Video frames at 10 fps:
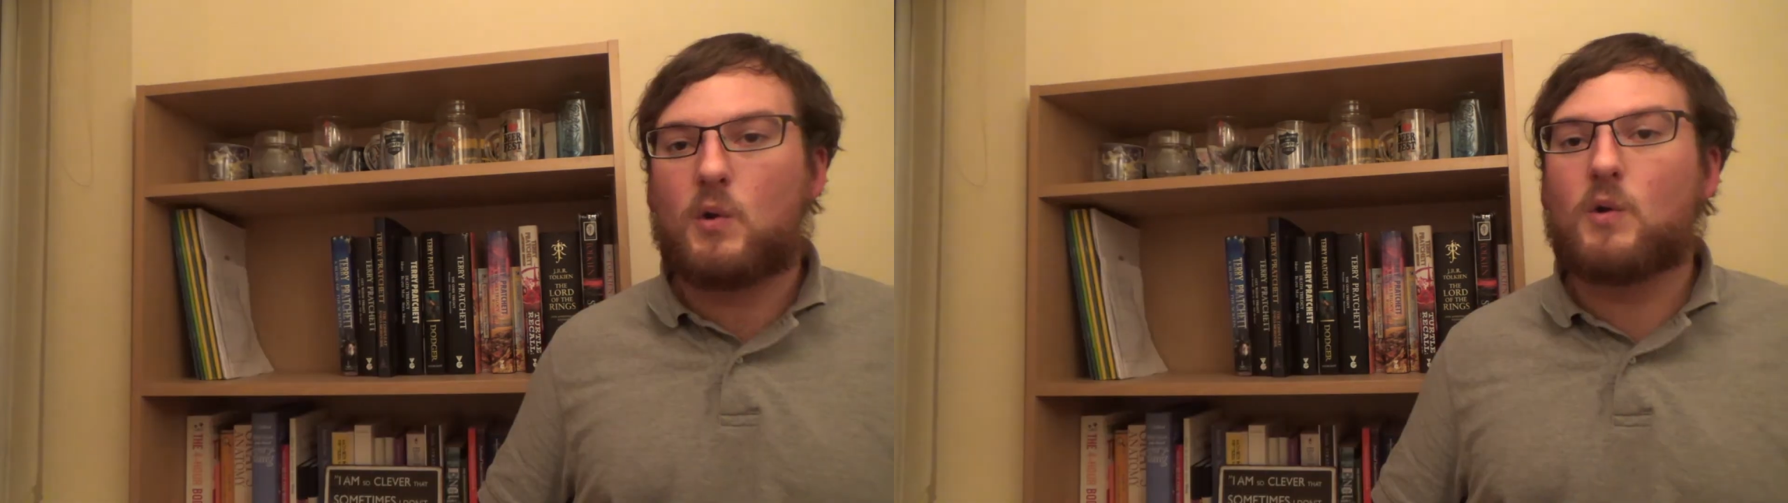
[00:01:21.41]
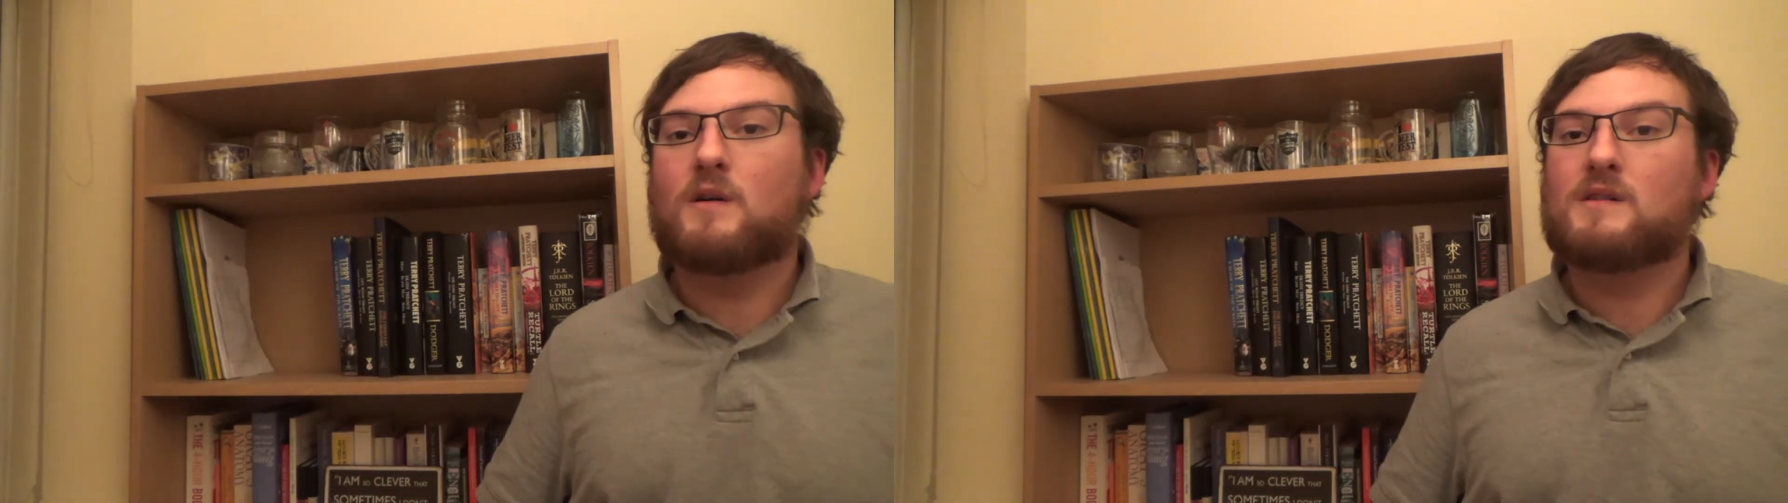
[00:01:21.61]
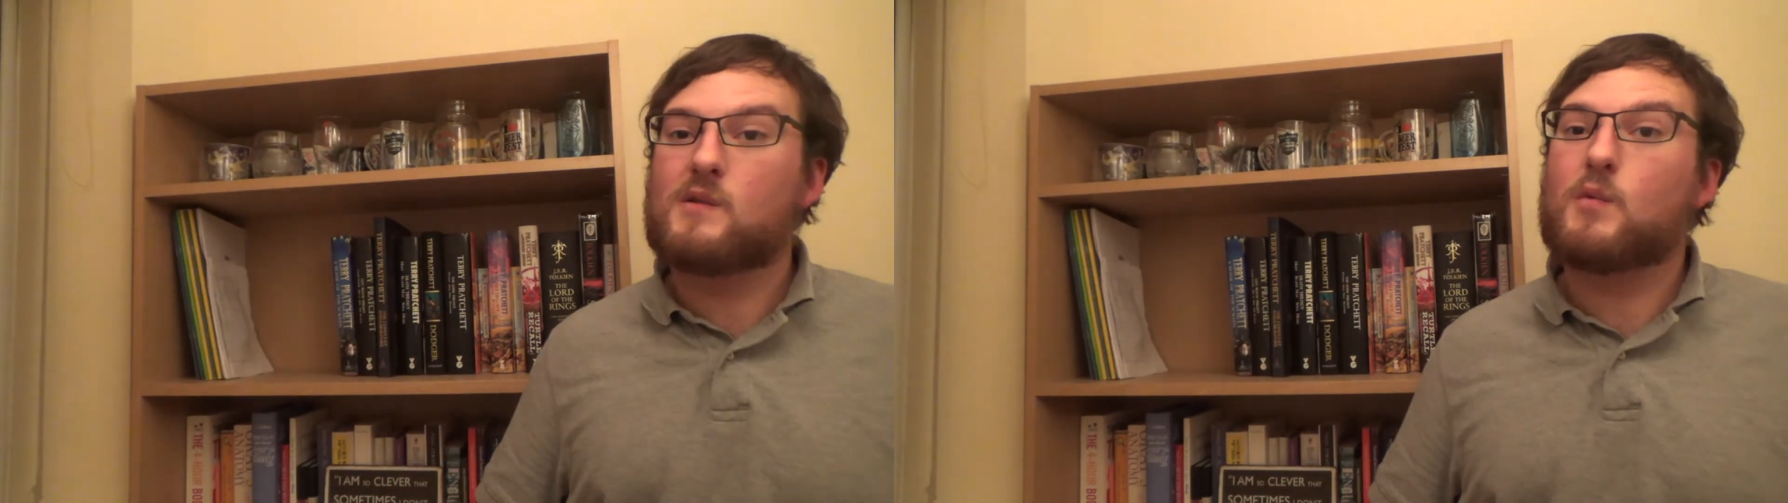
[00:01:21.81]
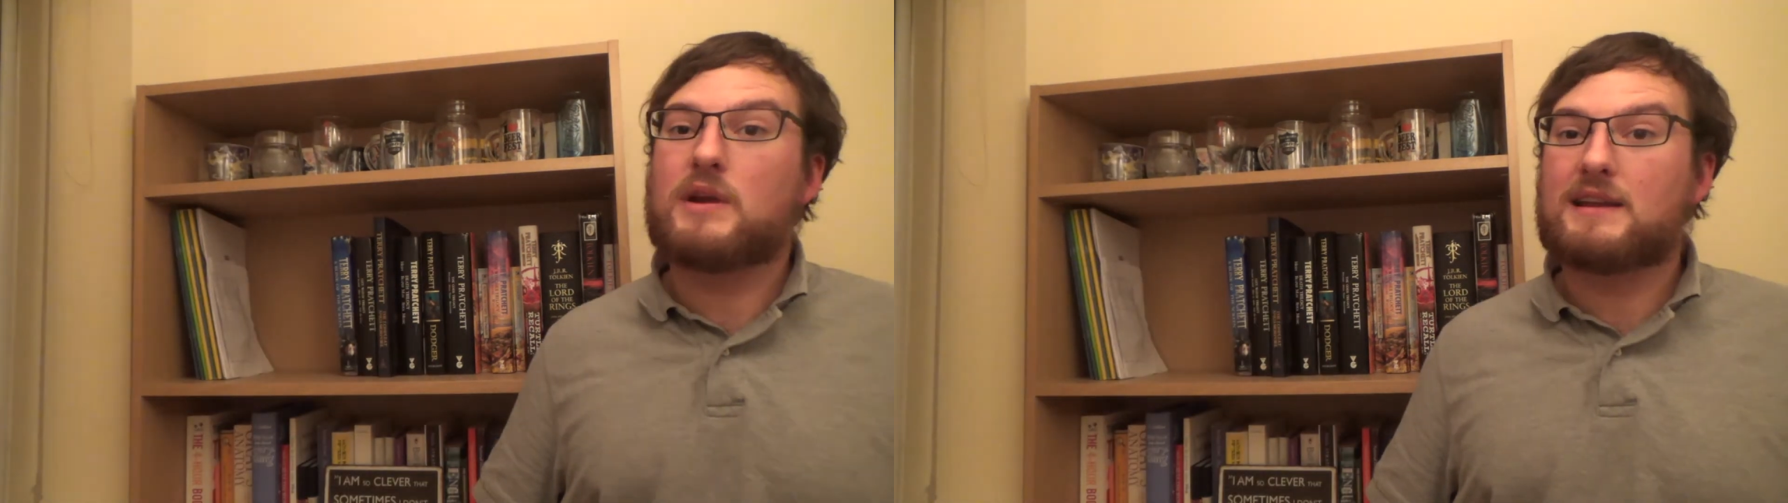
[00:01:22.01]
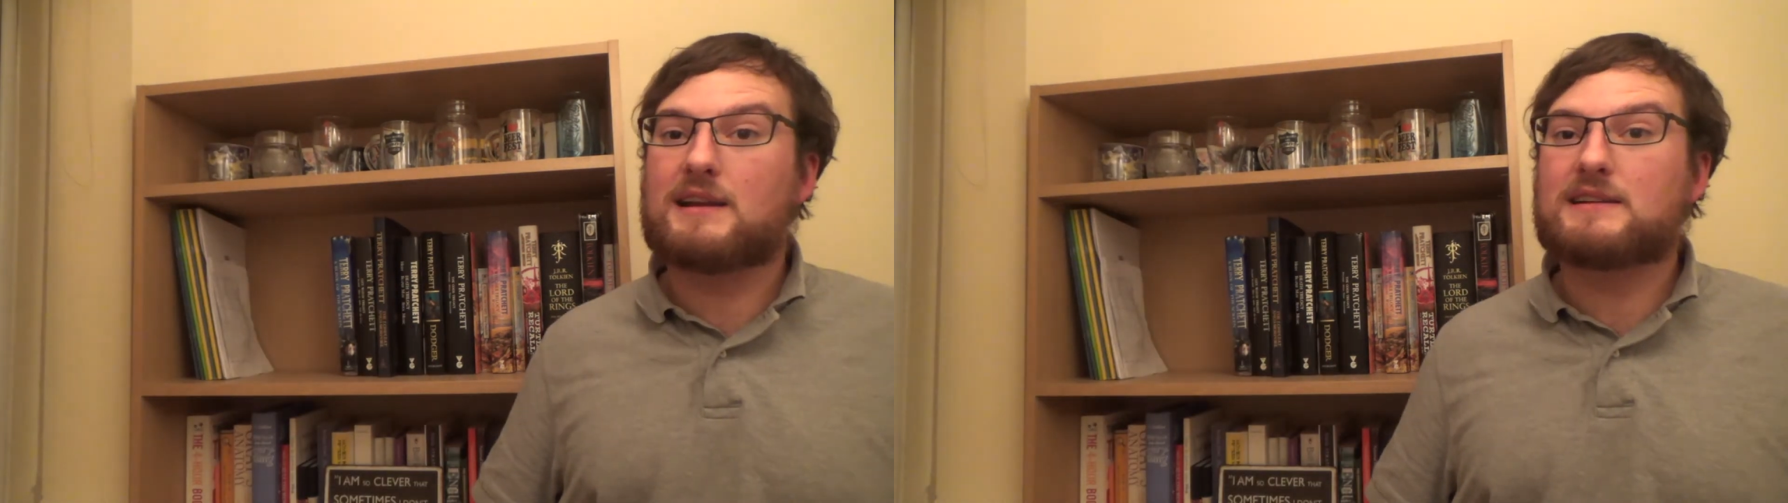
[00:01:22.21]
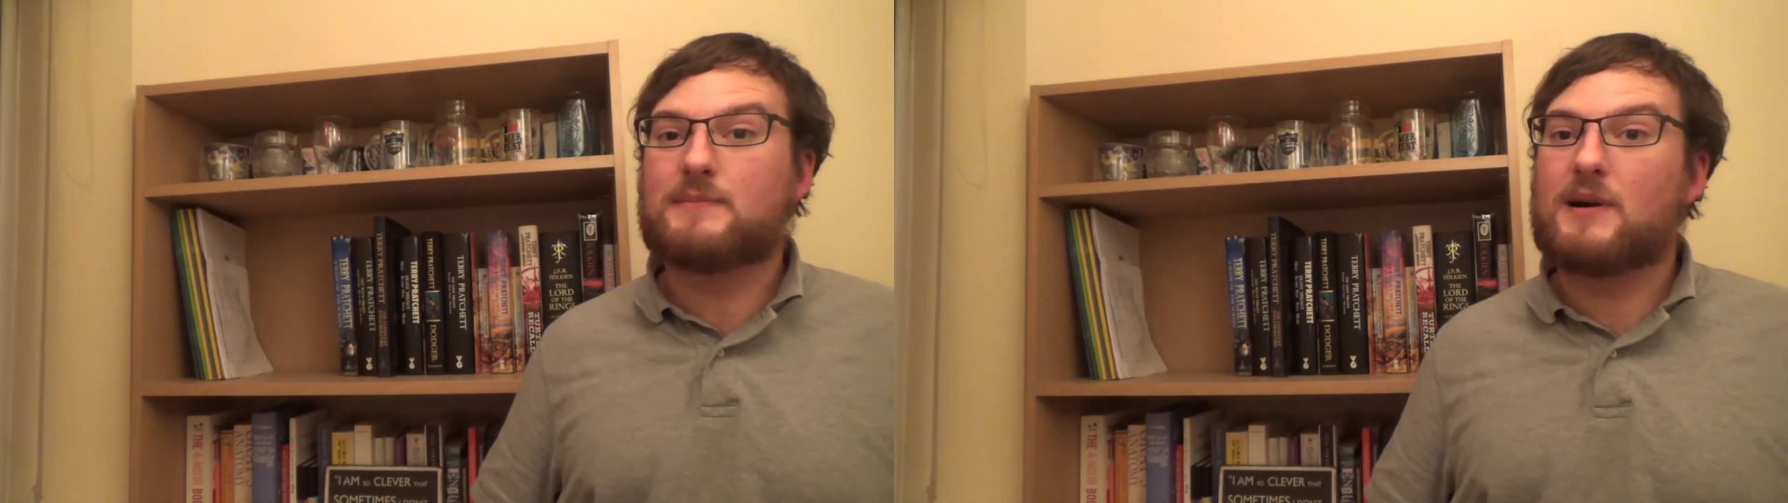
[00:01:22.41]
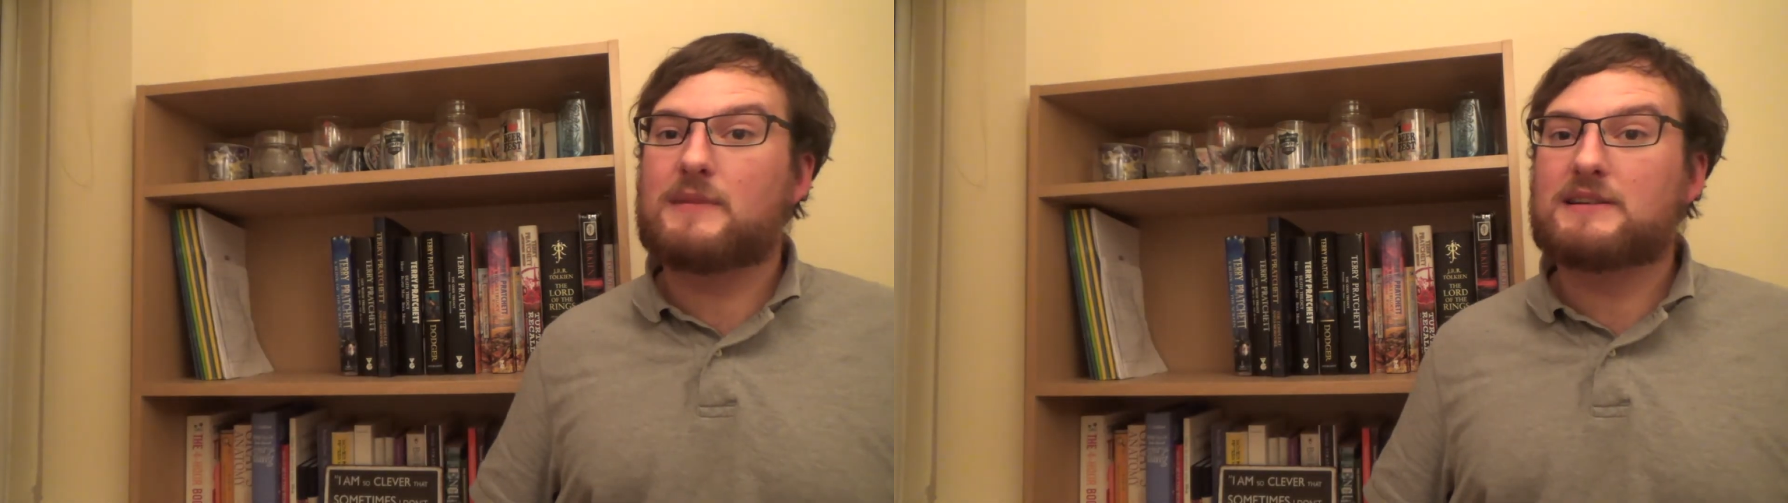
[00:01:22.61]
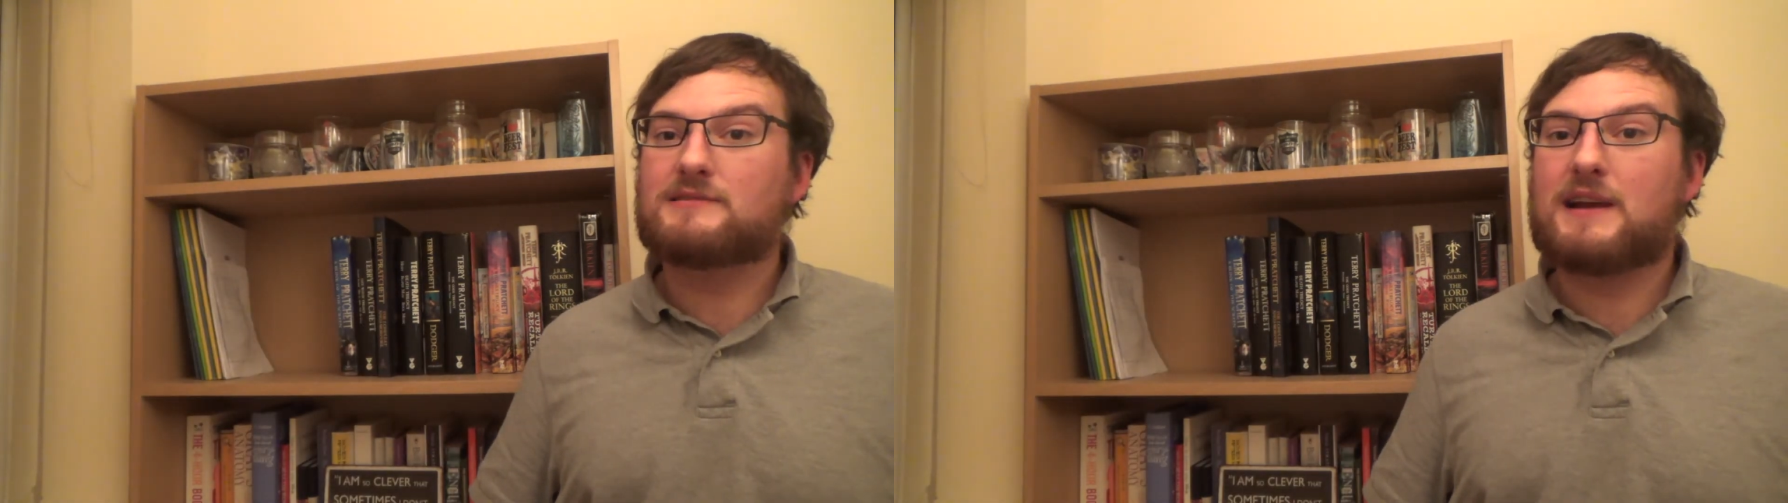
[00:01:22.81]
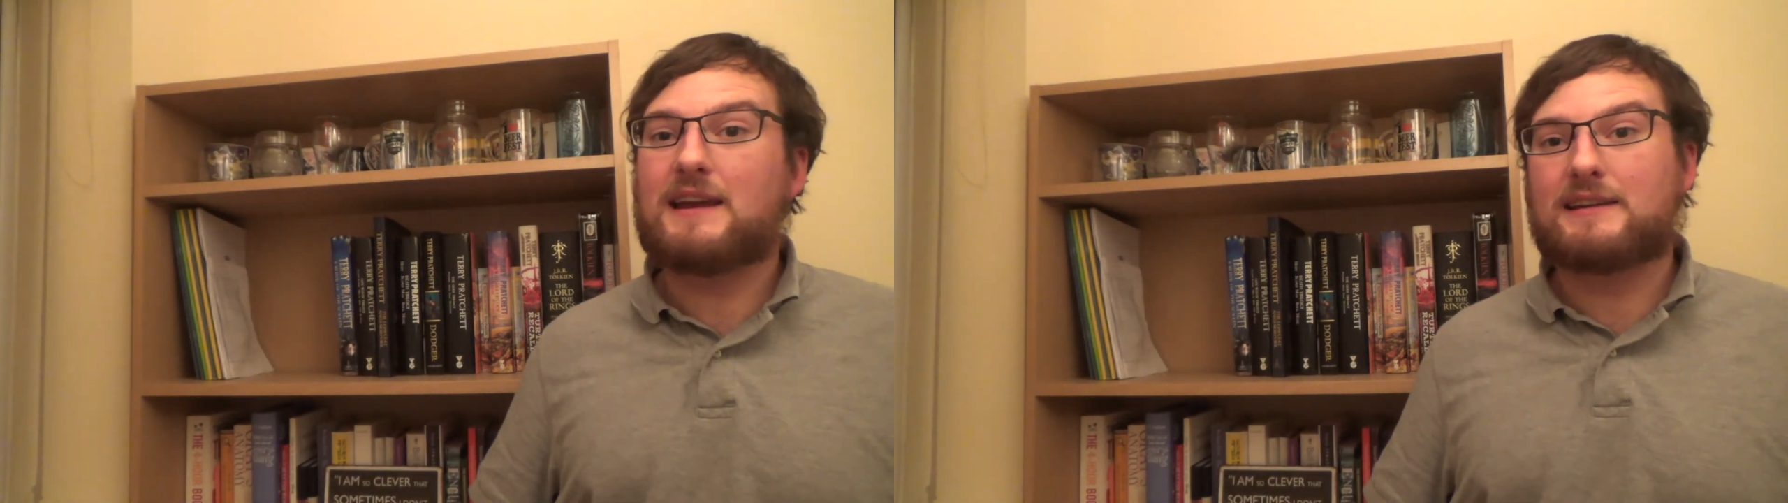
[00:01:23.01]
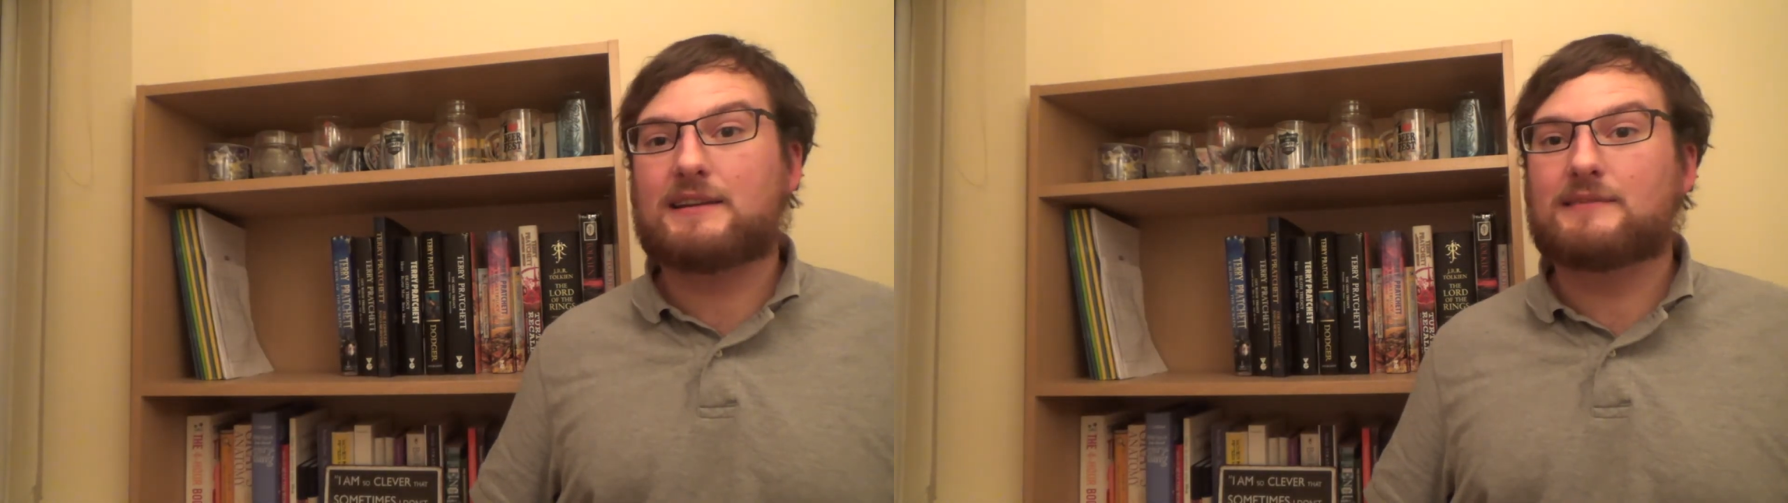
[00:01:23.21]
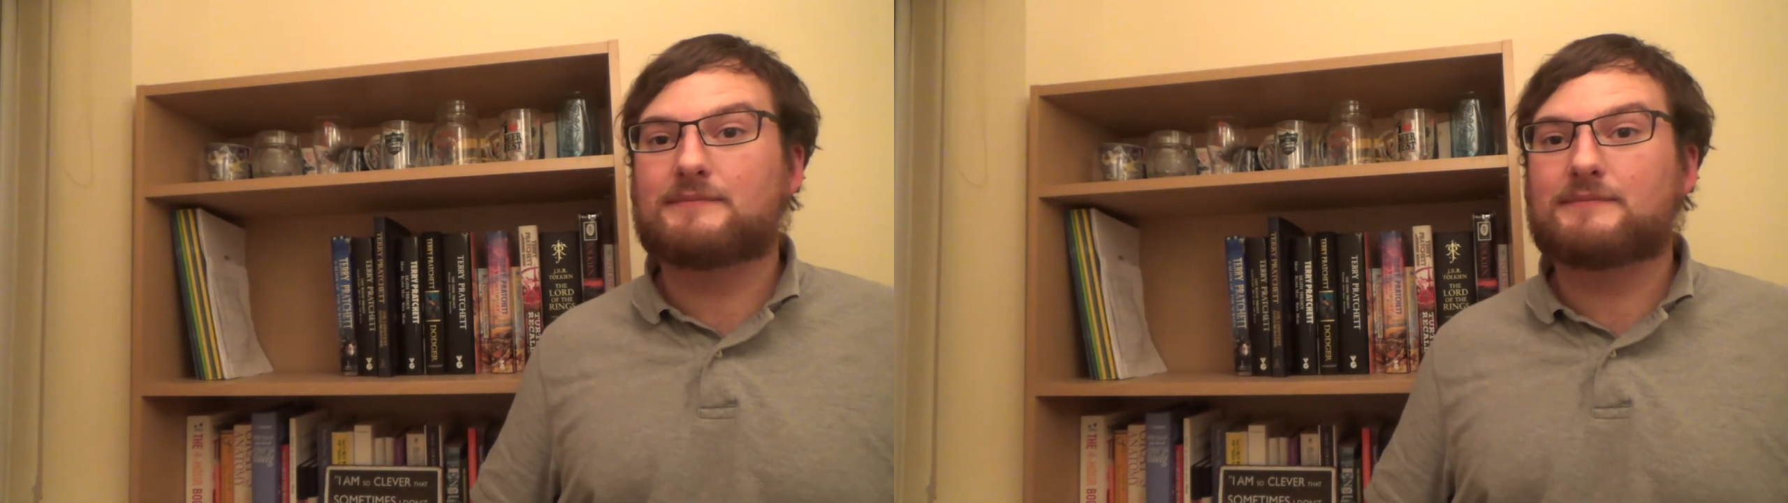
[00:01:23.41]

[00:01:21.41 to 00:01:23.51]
or weekly departmental cake.